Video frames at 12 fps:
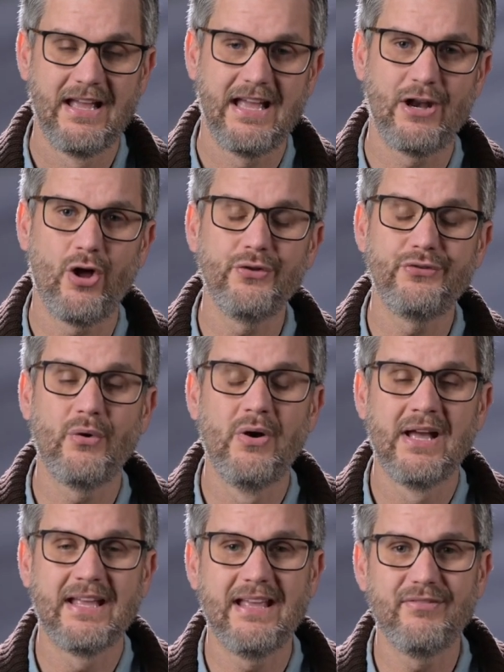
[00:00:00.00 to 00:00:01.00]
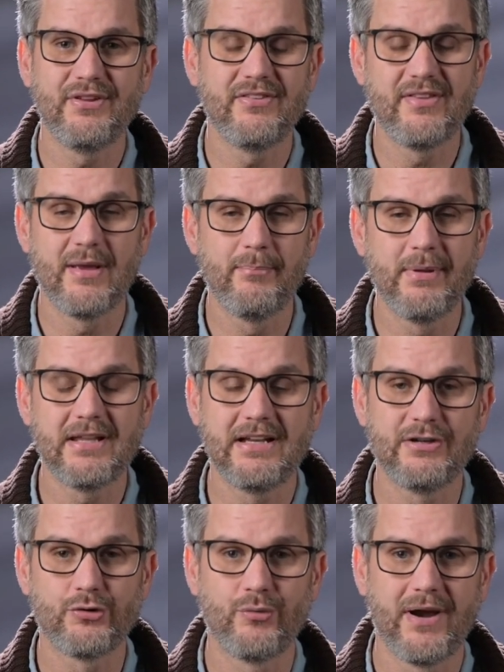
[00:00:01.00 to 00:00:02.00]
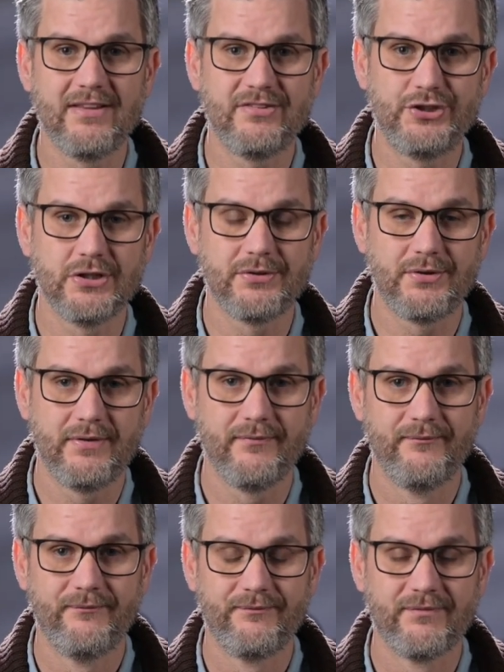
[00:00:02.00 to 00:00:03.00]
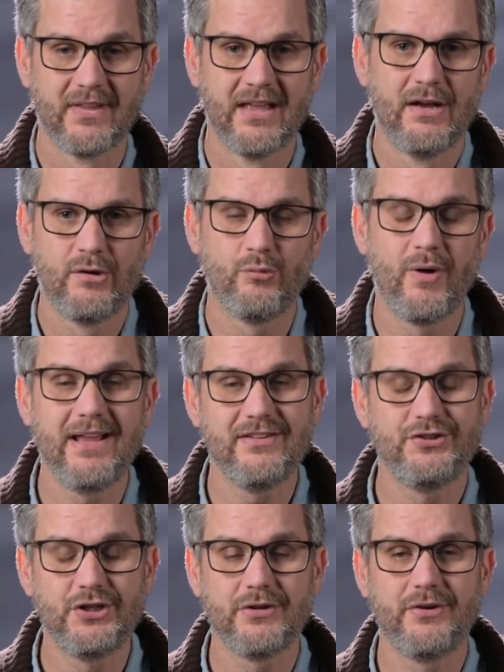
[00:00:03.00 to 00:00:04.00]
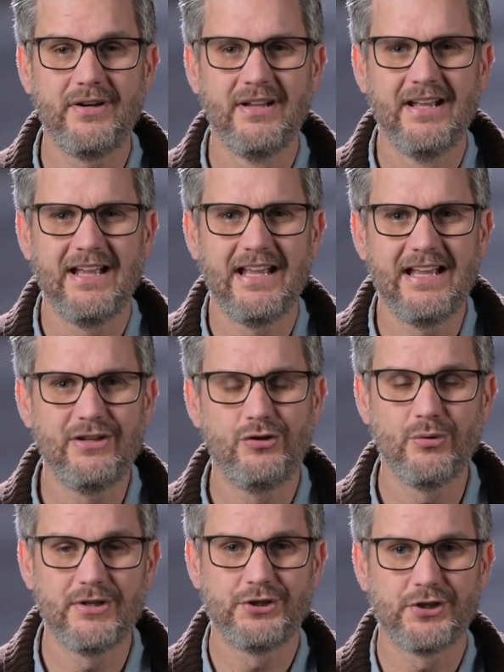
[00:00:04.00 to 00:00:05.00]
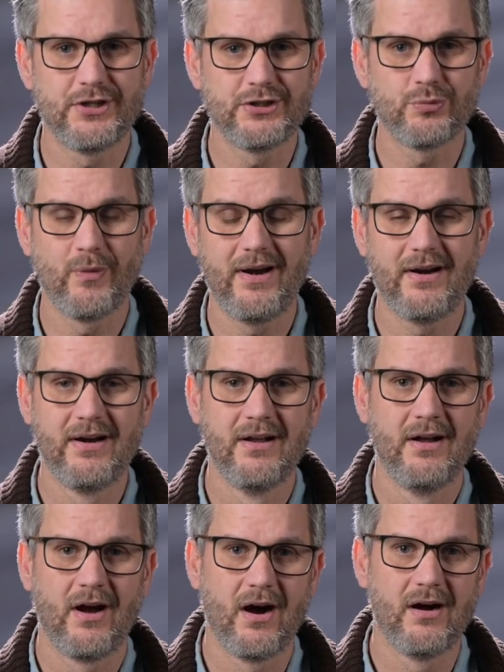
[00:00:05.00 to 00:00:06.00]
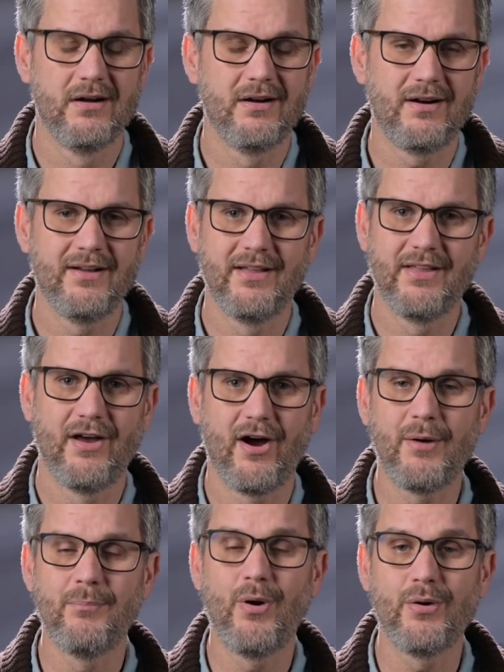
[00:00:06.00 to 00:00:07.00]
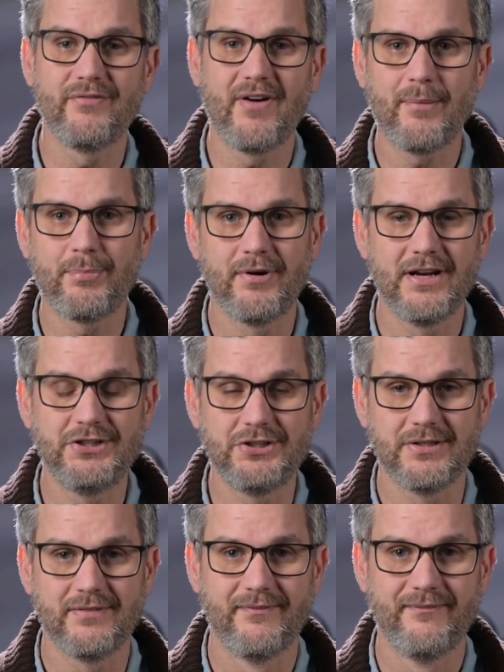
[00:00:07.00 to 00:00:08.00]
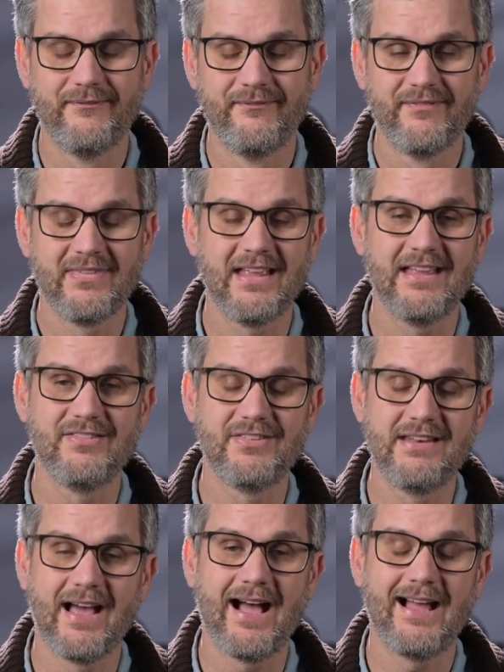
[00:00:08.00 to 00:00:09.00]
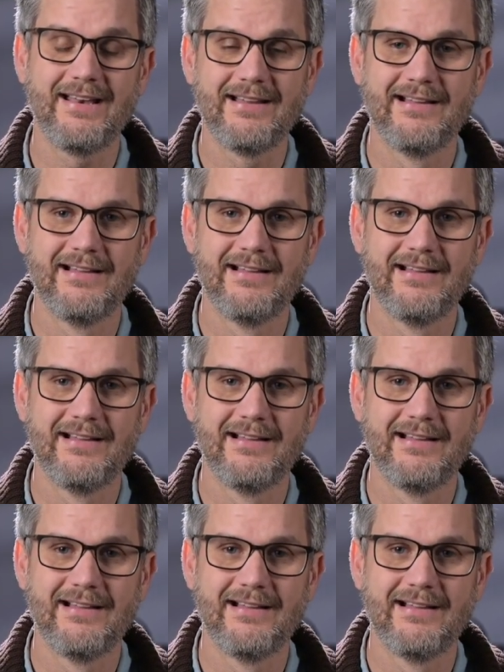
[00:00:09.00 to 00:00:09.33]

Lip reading: It also gives us the ability to raise children into a church where our mode of operation is not